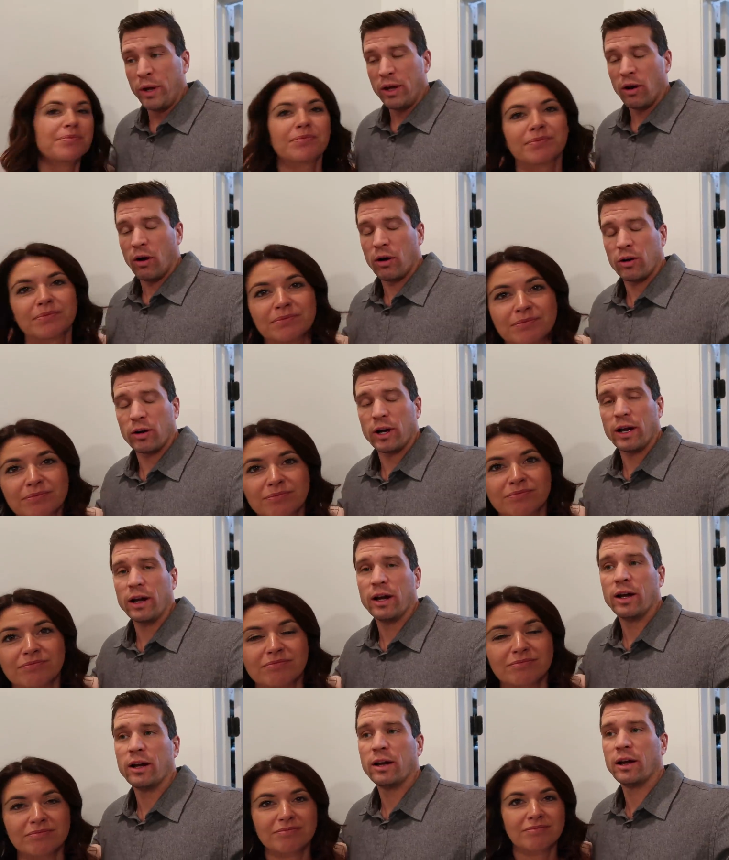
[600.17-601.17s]
Speaker 1: We are,
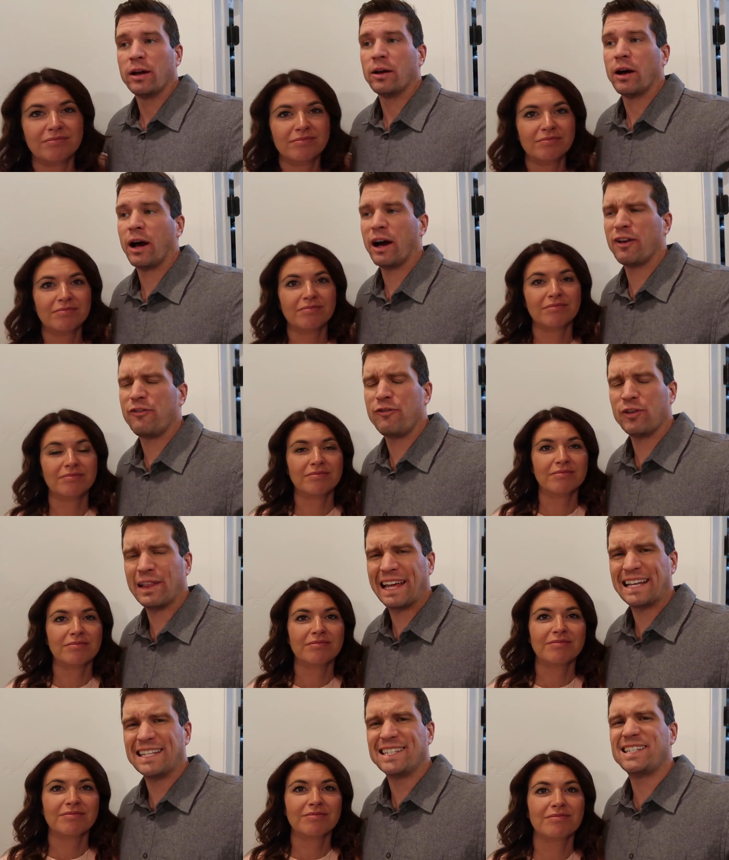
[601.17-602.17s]
I feel
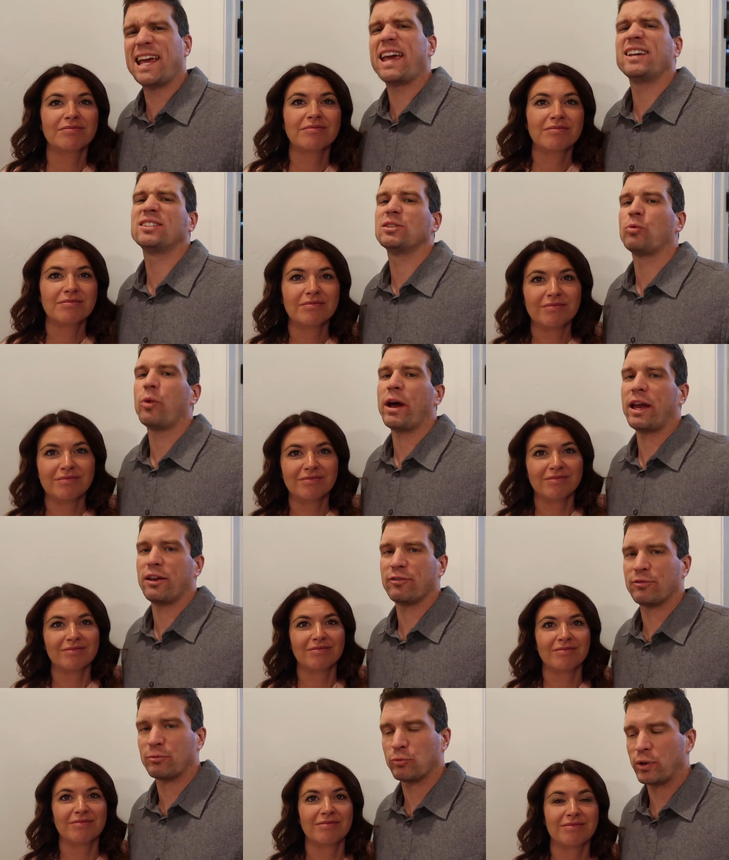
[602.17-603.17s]
like, days away
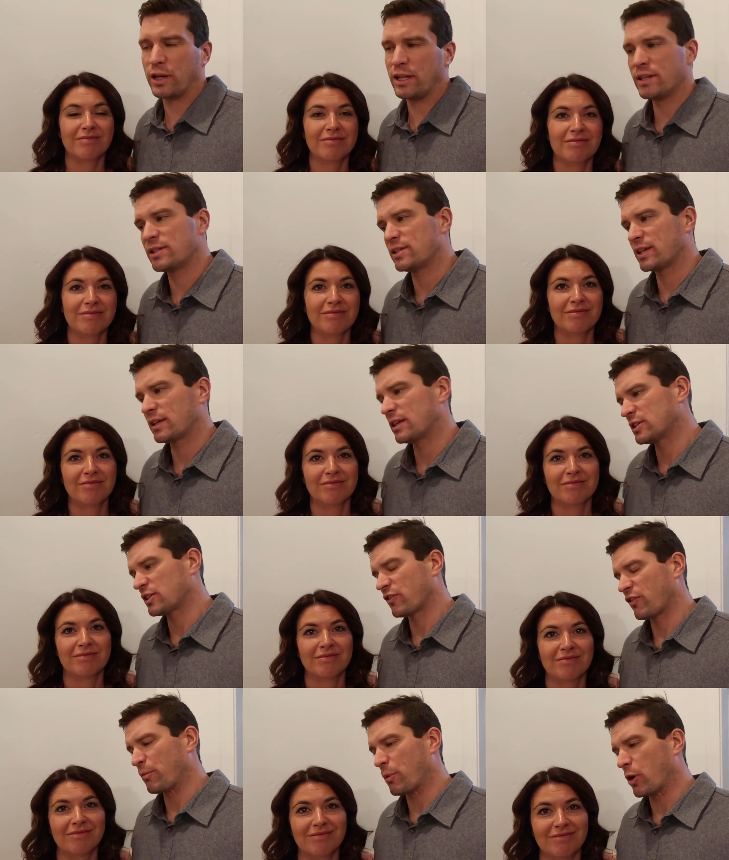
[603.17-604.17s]
from ridding sickness
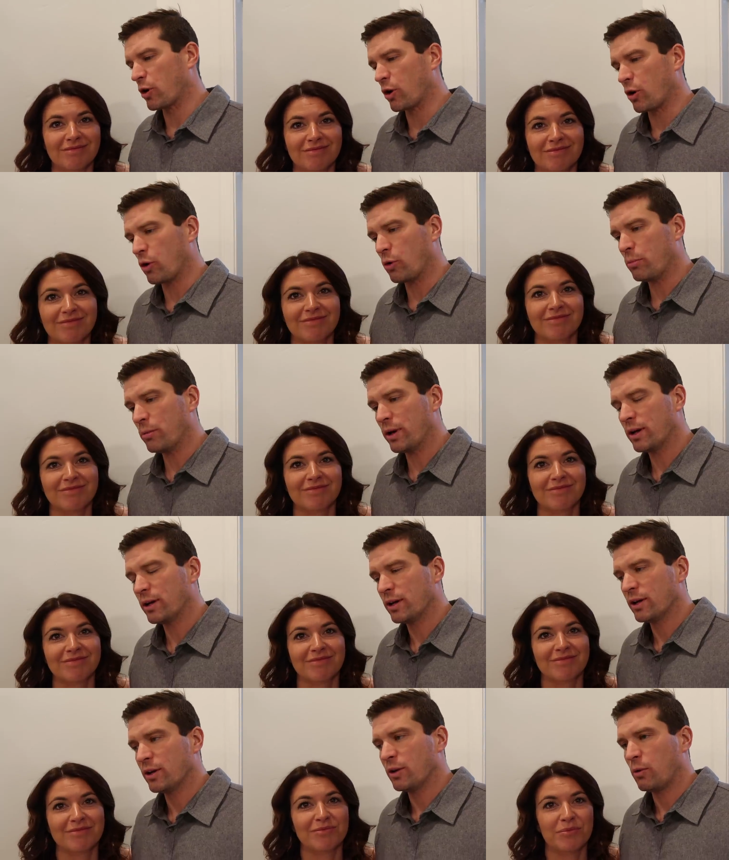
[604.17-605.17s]
from our home,
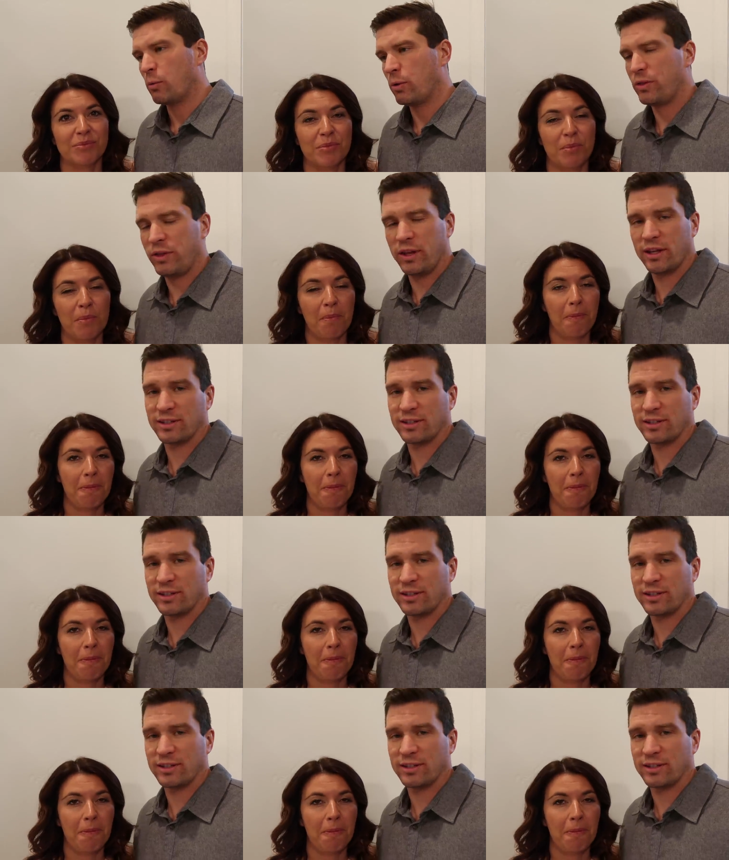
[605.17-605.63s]
with the